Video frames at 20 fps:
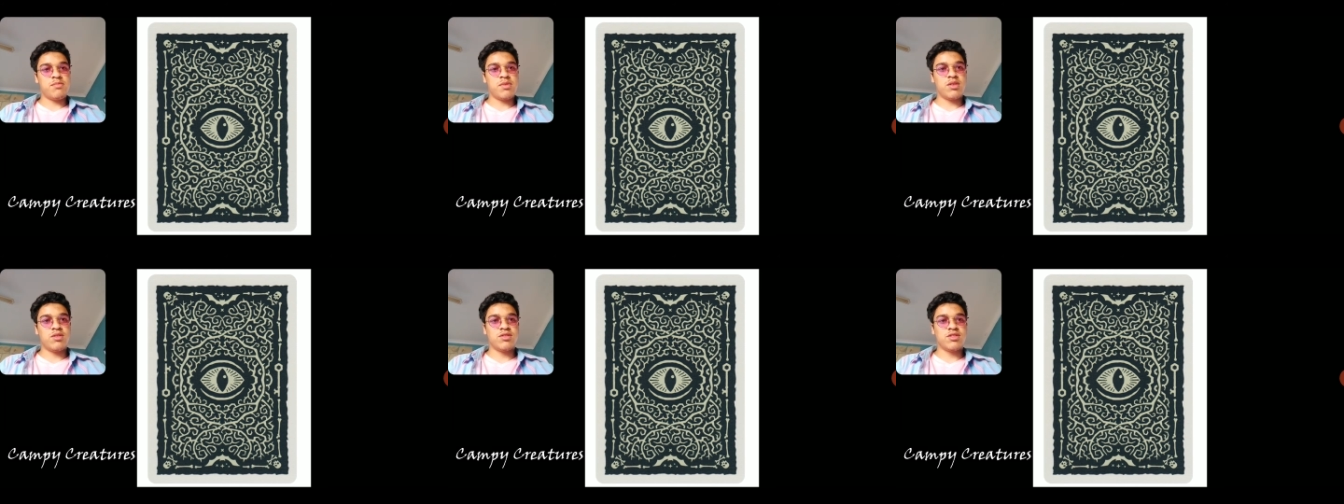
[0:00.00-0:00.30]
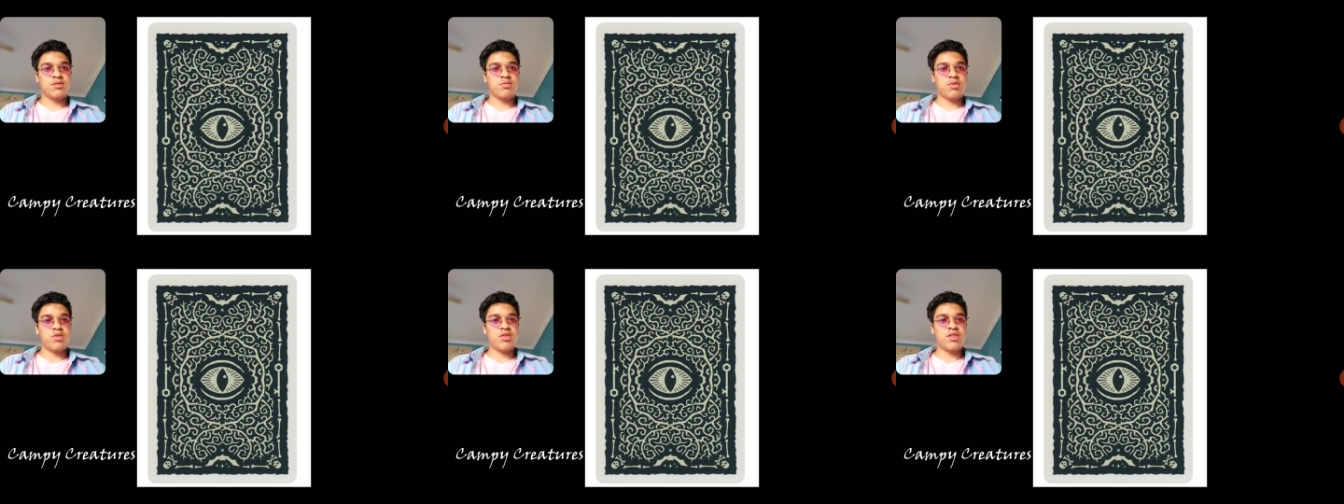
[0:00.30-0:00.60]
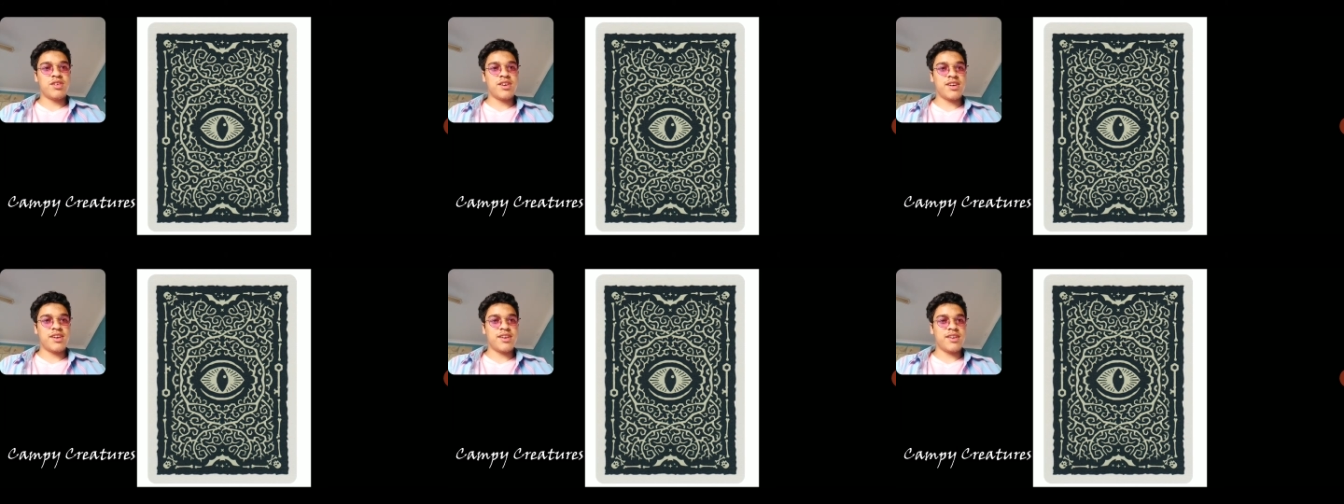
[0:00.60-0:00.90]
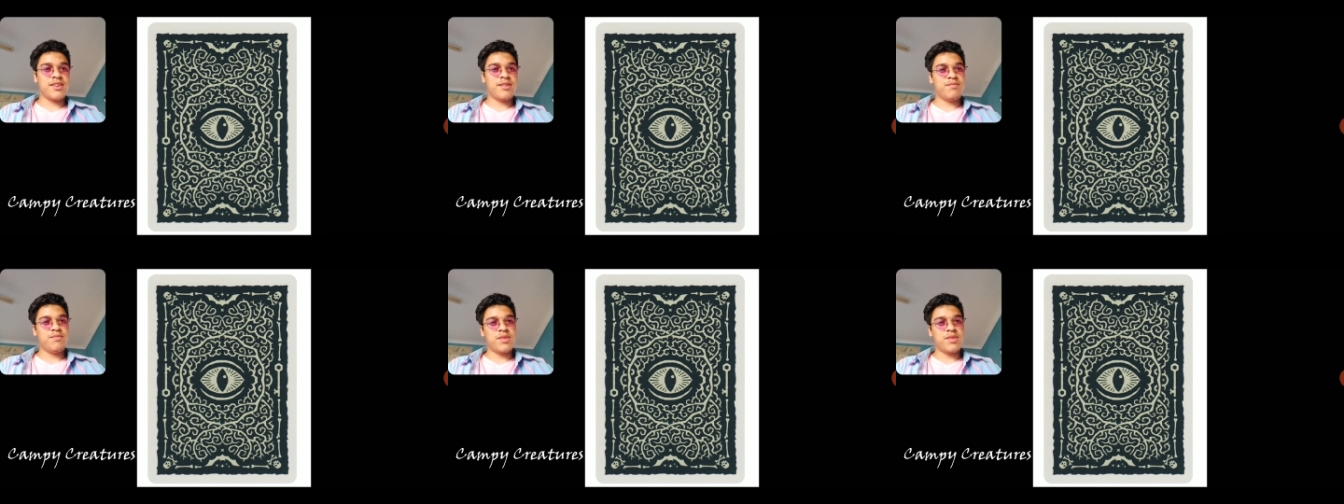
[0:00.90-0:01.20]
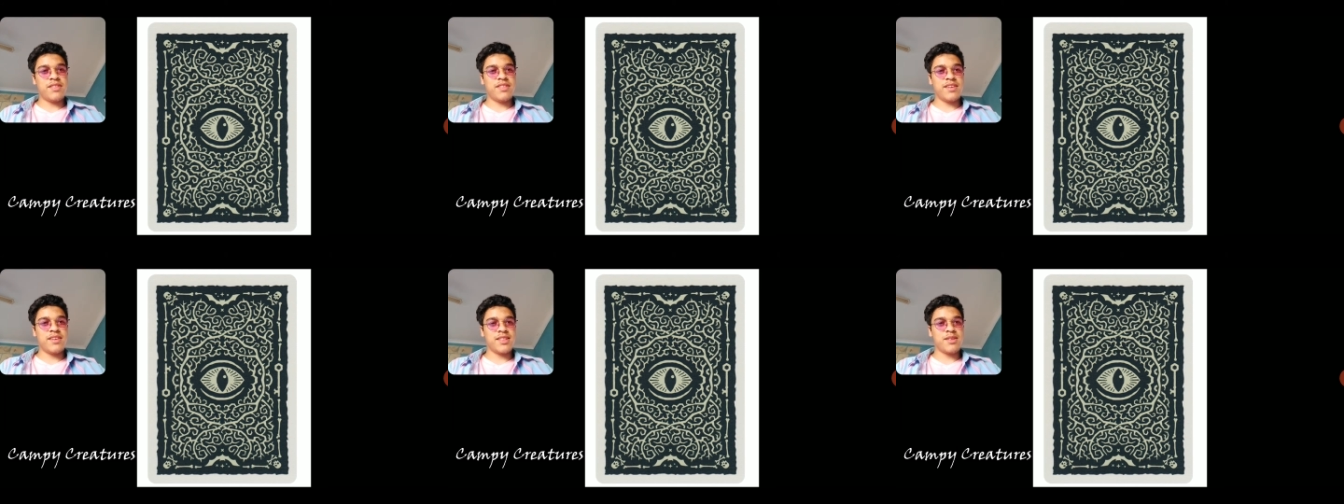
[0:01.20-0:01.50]
bones border.
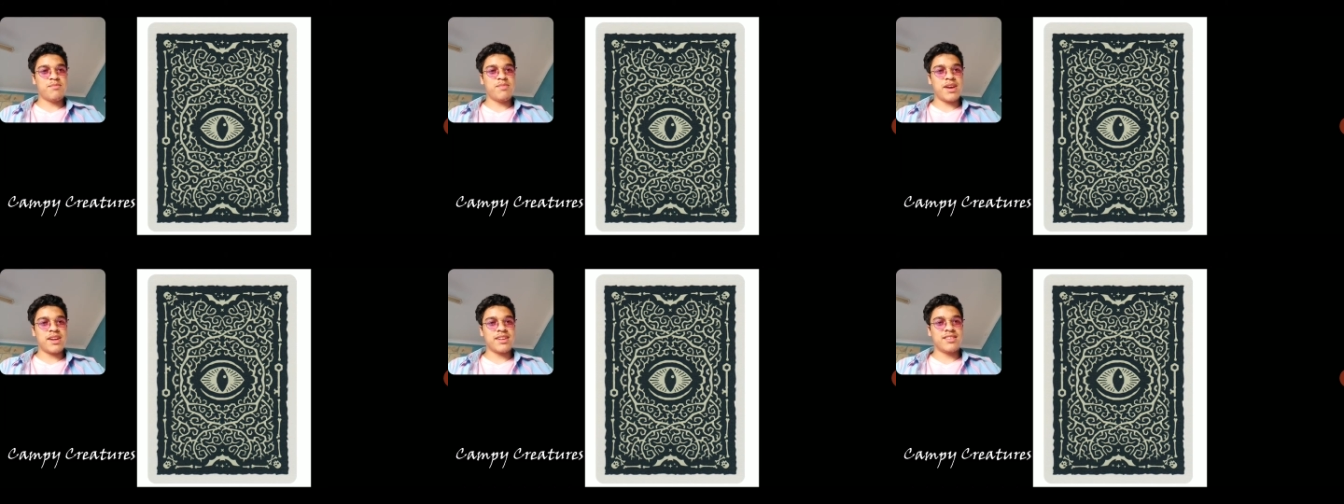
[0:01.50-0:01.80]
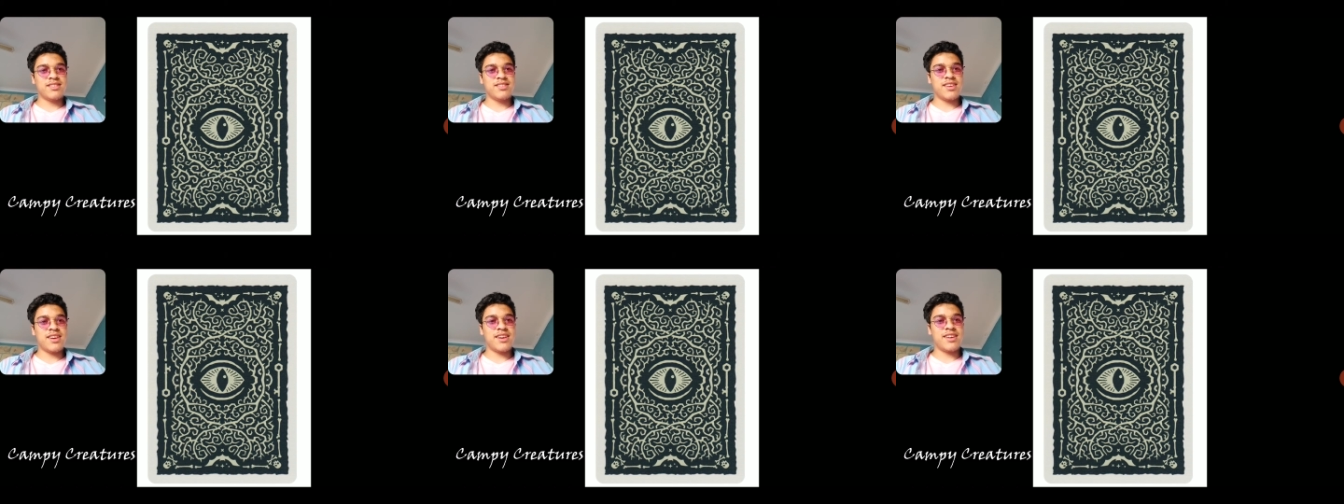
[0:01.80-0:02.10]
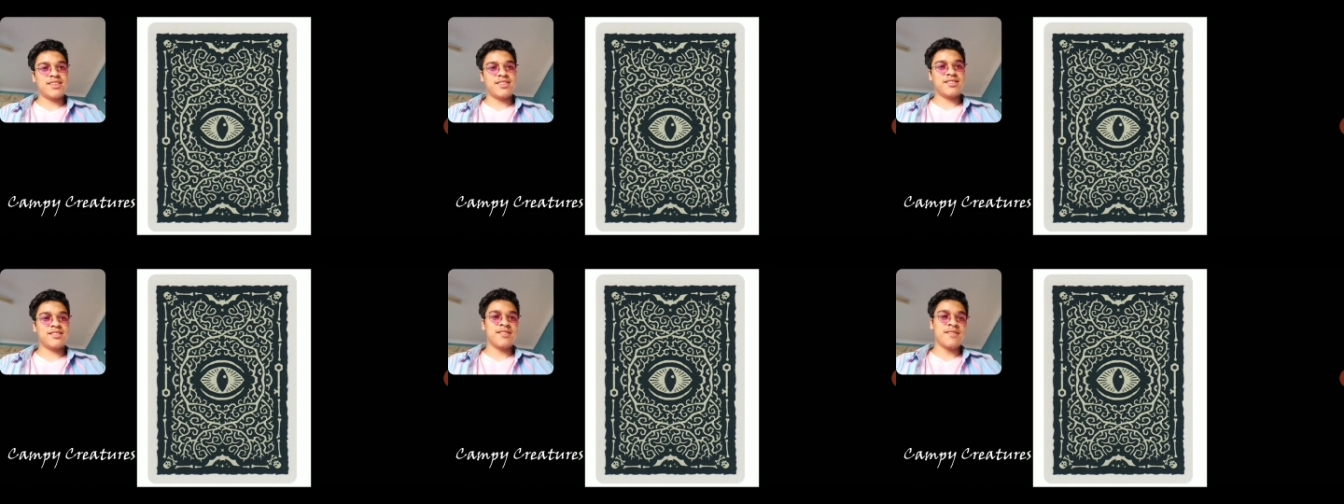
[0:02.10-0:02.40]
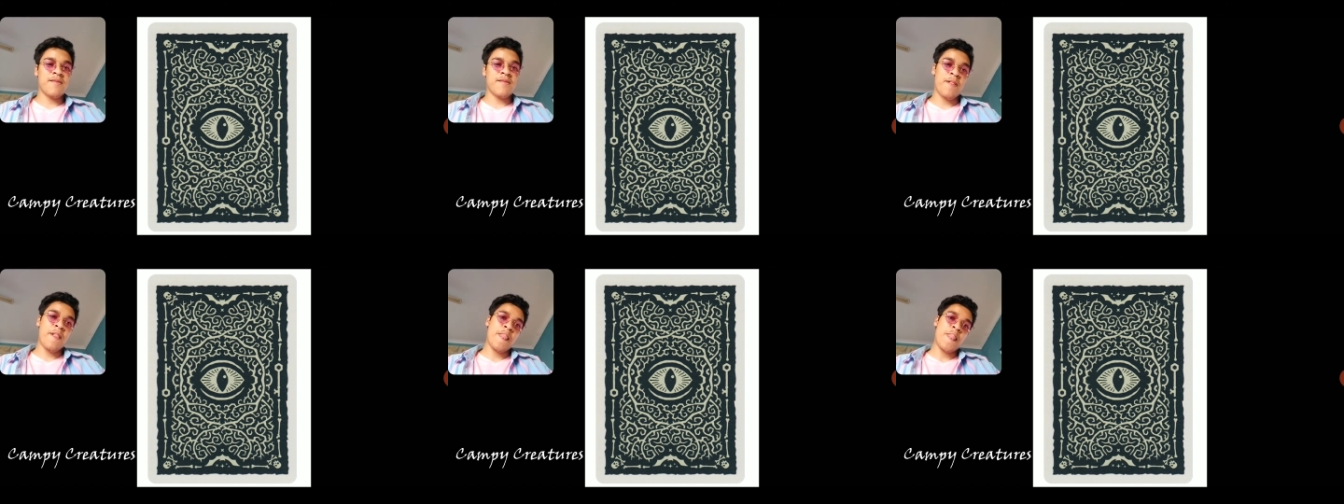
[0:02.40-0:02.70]
I think the back design is